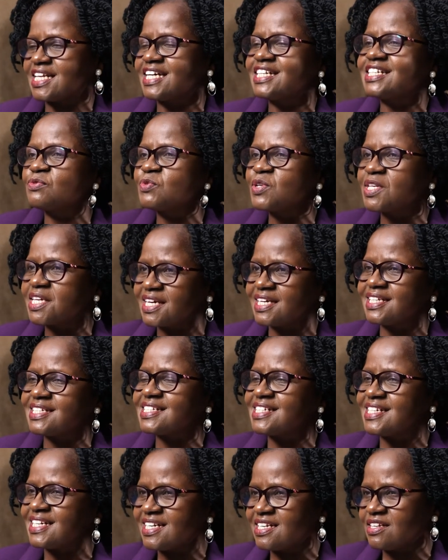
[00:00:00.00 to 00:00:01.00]
that we
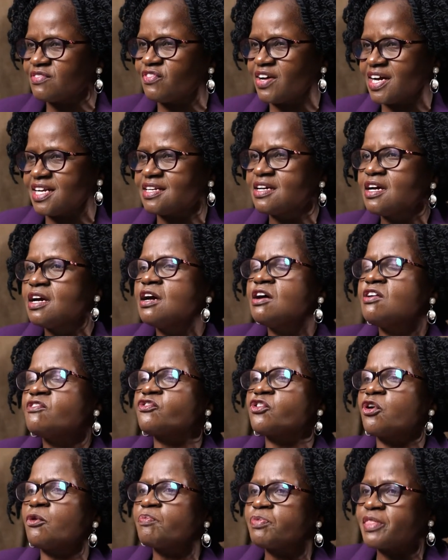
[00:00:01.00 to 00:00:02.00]
get delivered
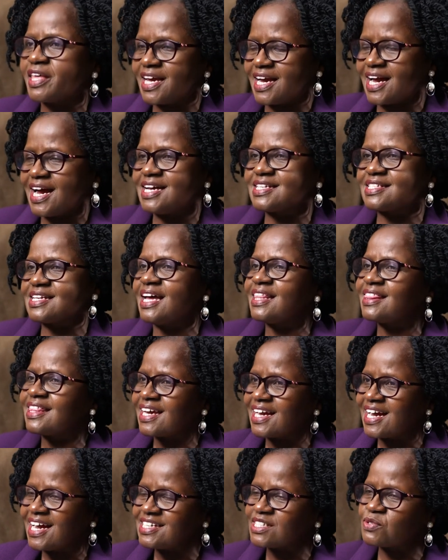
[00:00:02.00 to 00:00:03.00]
from the curse. And the
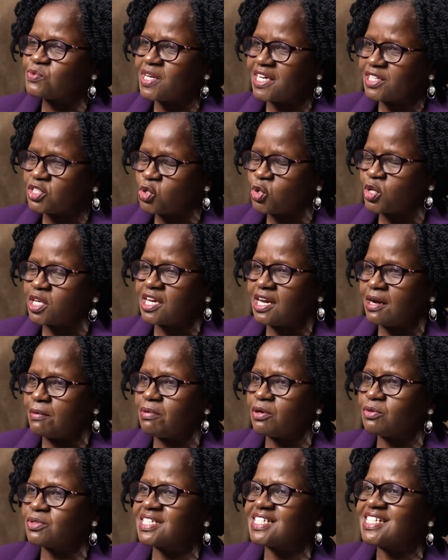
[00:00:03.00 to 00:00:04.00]
curse we are talking
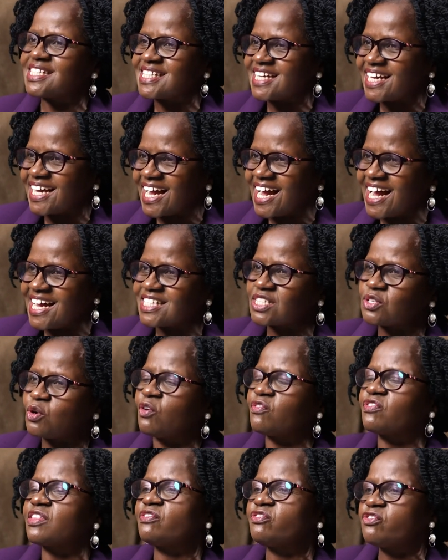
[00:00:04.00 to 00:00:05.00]
about is the curse
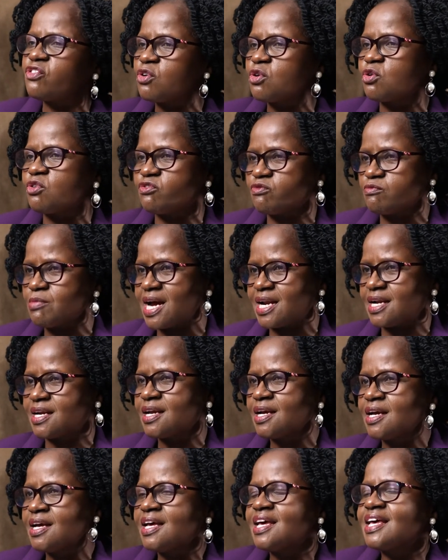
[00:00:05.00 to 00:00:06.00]
of the fall of man.
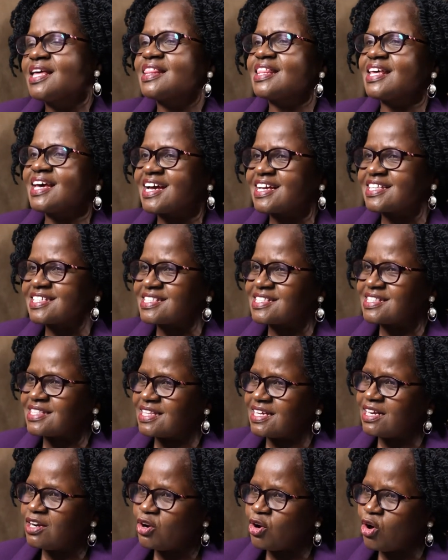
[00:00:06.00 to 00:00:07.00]

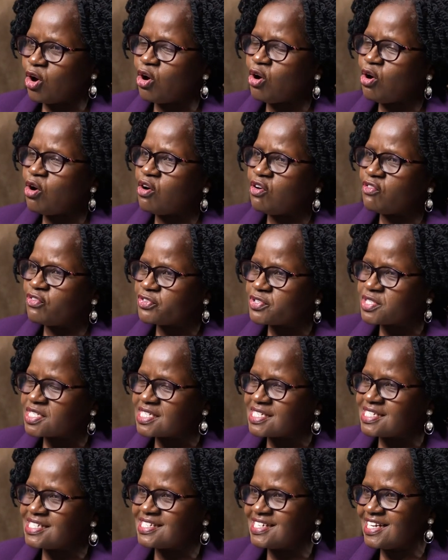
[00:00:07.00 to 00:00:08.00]
The law of
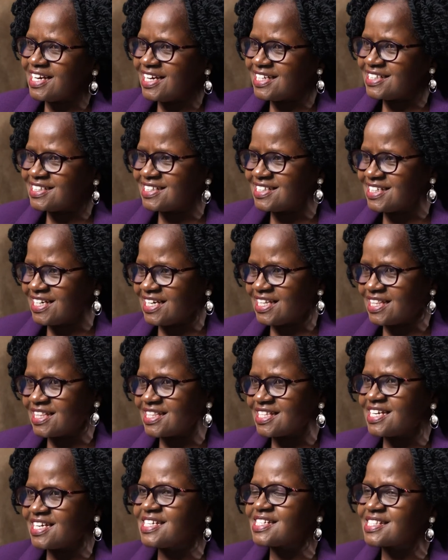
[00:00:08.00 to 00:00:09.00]
sin and death
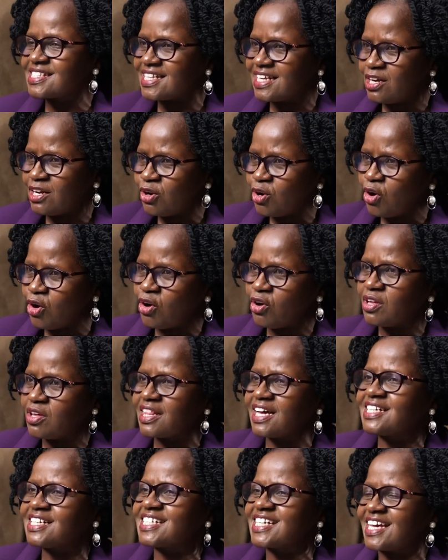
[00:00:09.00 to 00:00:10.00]
is the law
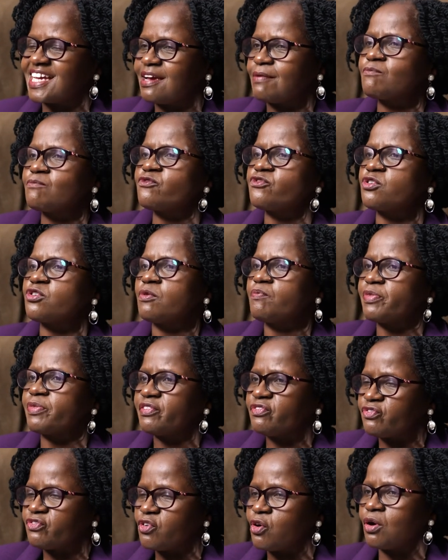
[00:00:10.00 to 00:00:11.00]
that came from the
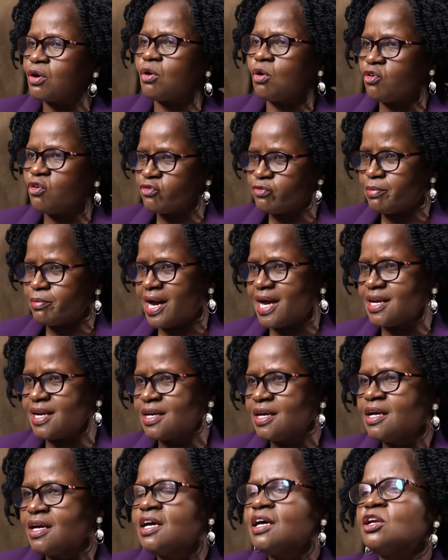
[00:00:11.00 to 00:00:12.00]
fall of man,
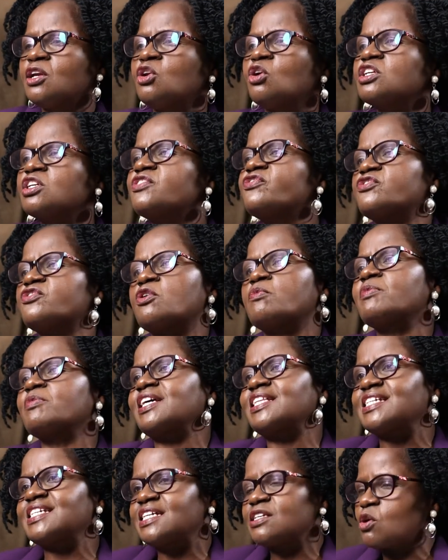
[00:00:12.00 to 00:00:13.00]
not from
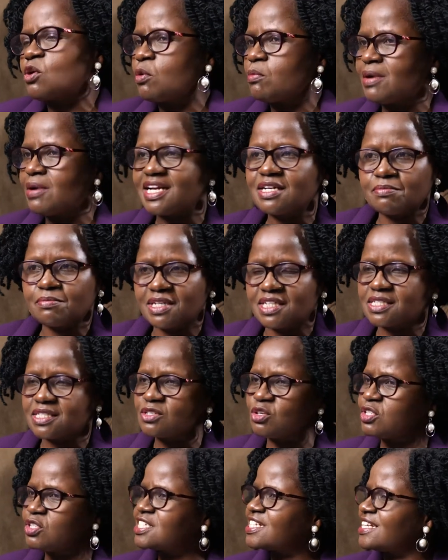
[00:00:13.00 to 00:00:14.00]
the Ten Commandments,
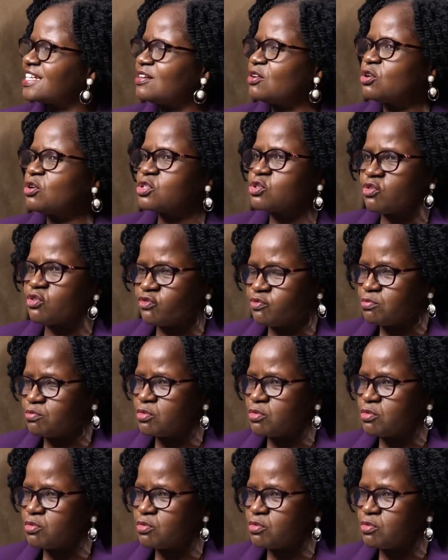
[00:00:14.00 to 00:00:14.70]
not the laws of